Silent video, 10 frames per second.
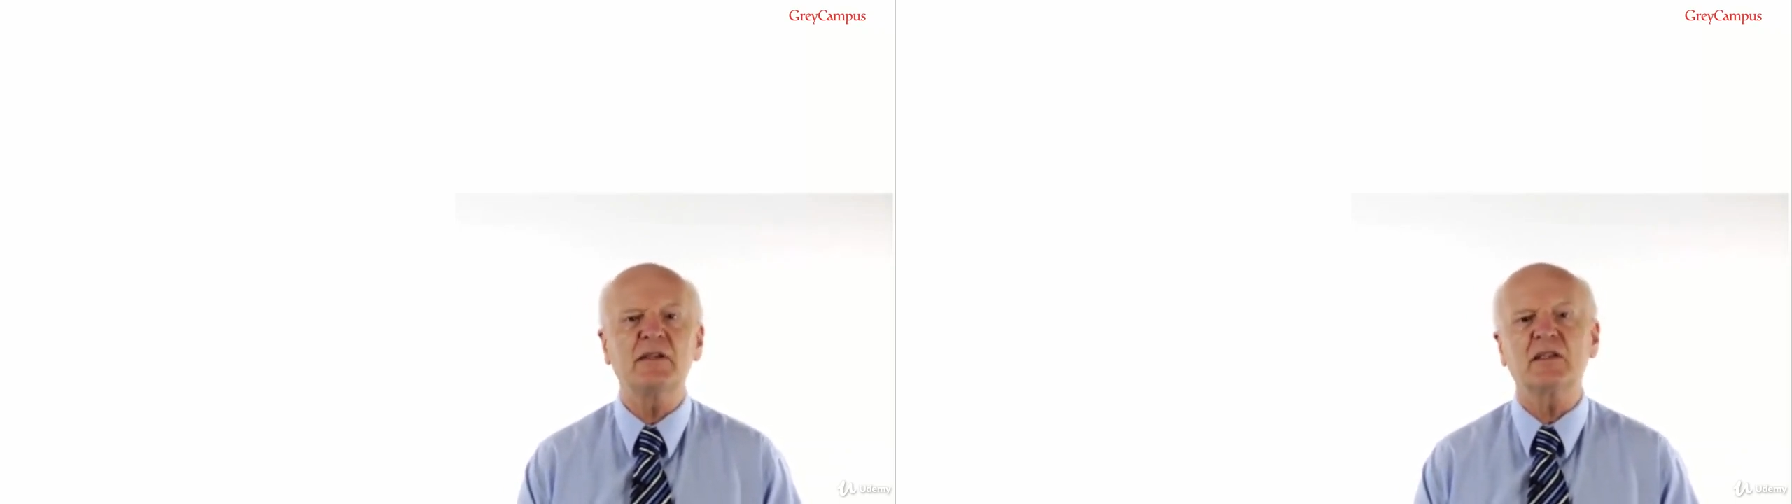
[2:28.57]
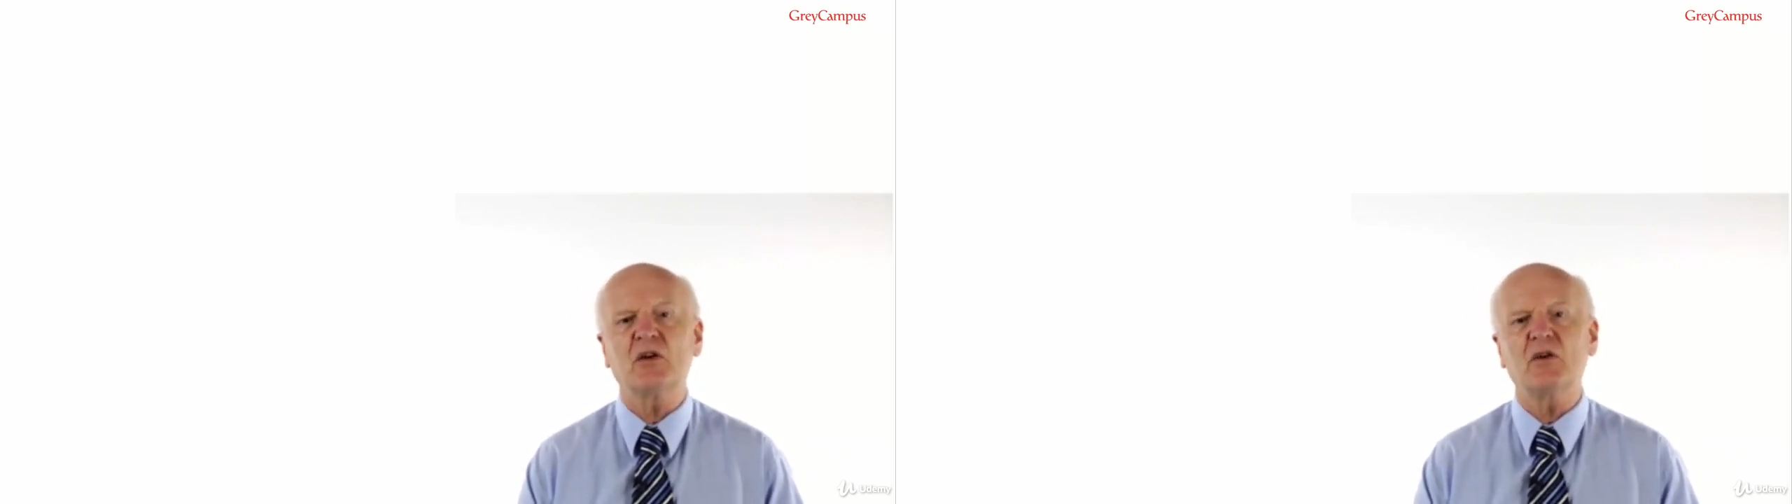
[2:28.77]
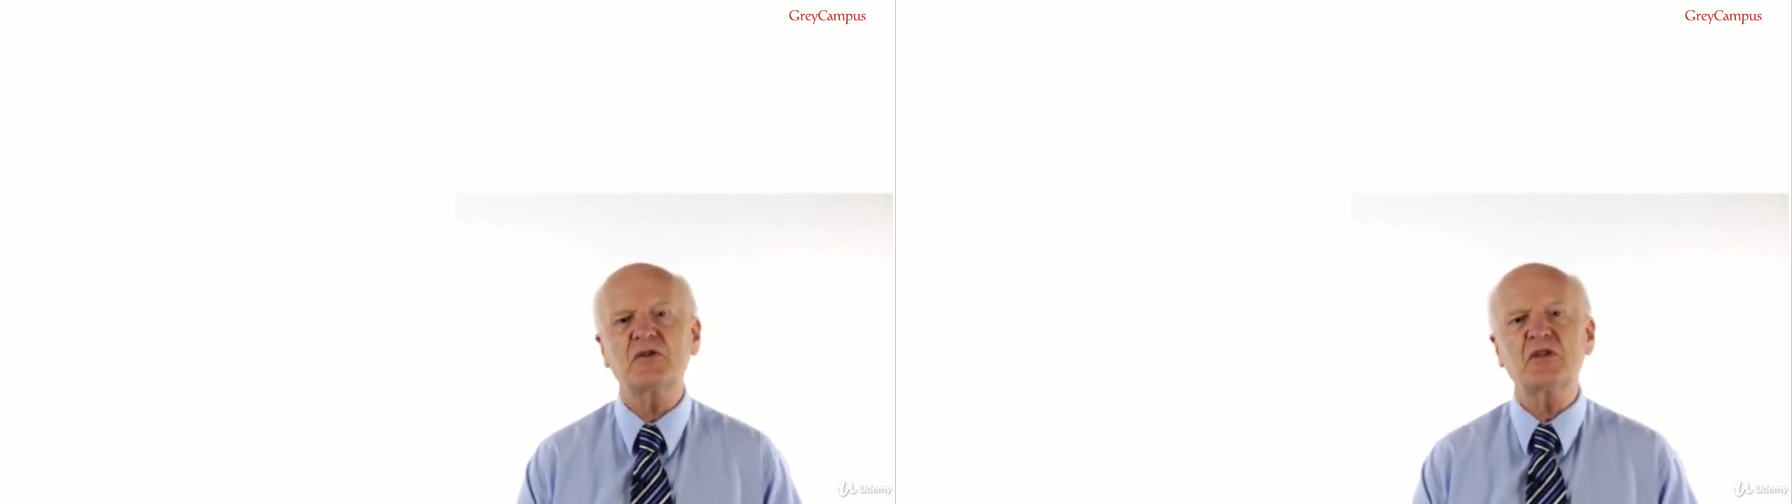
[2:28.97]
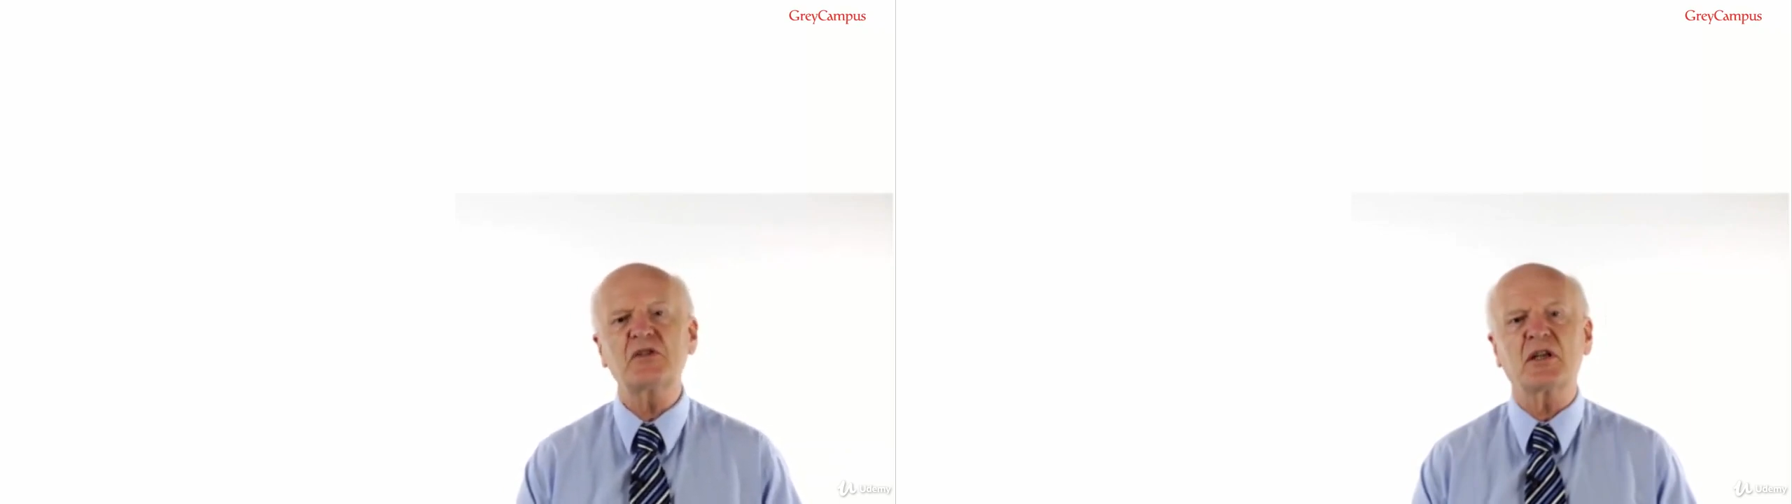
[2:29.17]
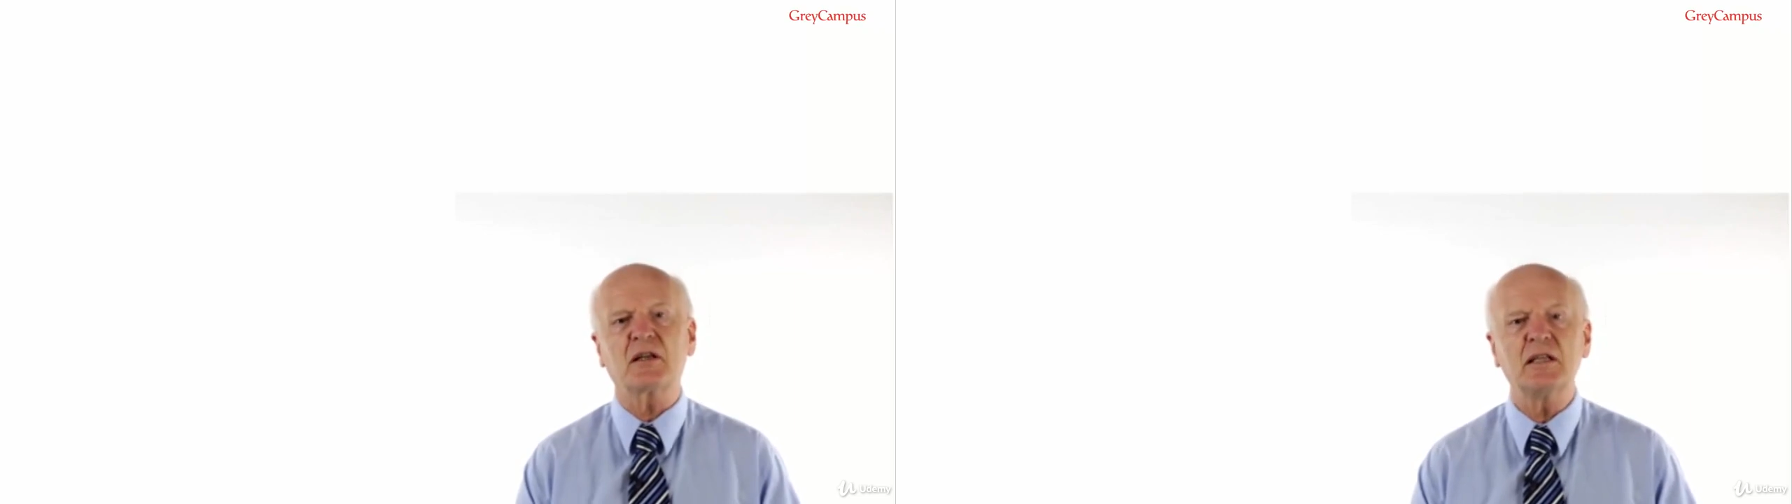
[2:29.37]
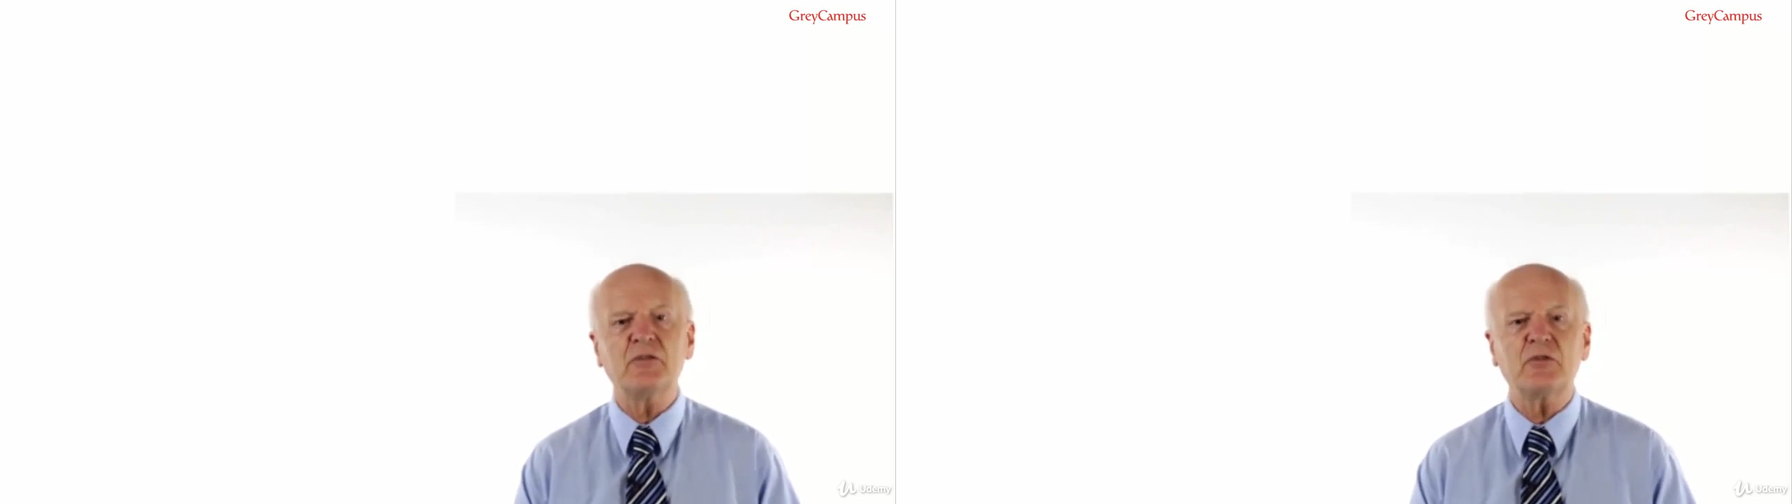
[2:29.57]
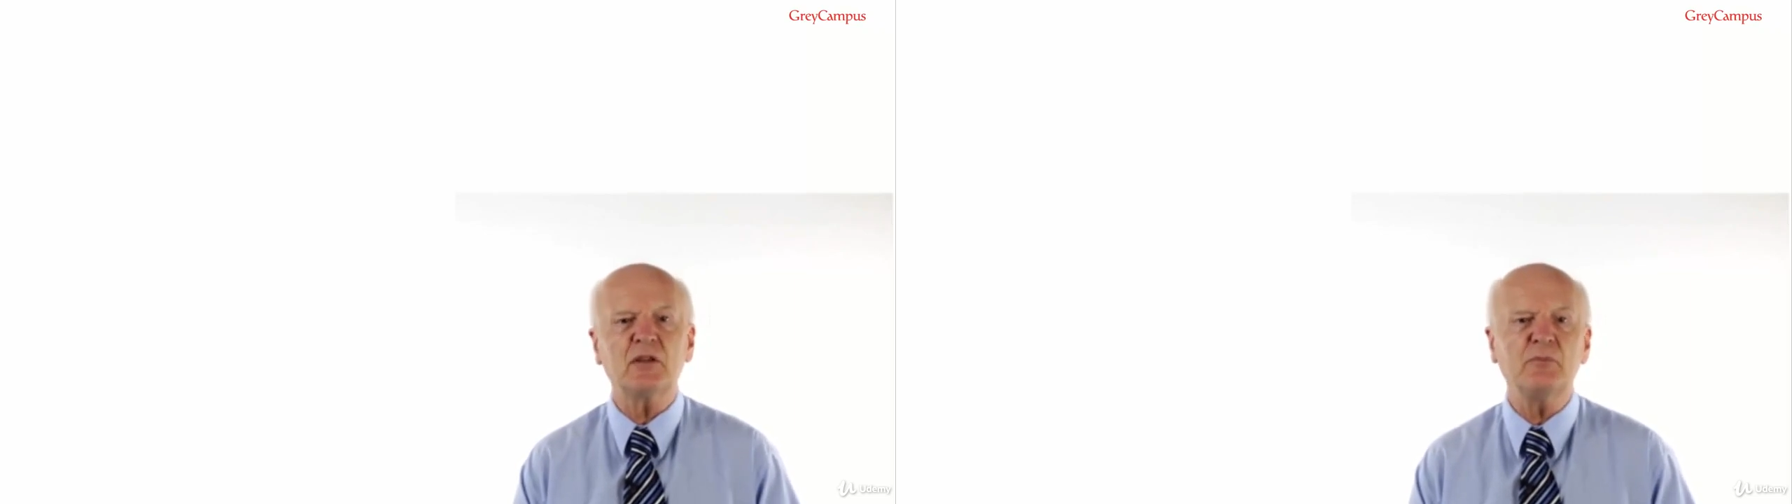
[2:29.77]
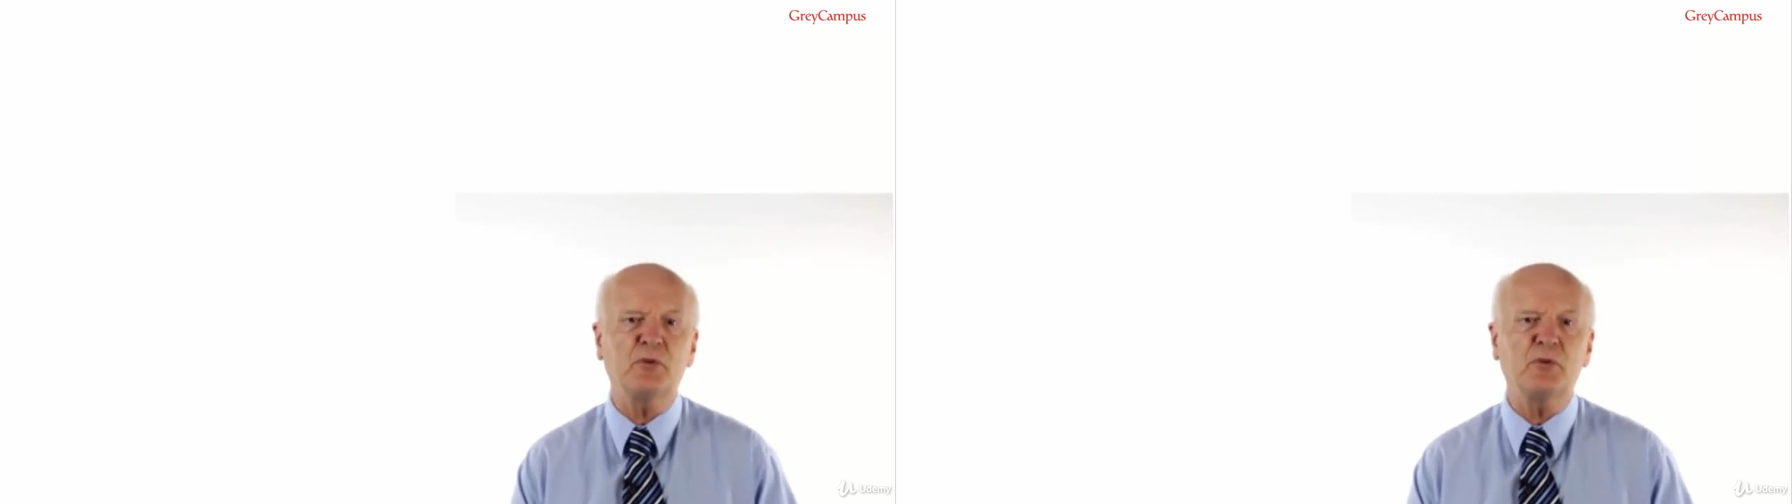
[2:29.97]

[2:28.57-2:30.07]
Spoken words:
that causes significant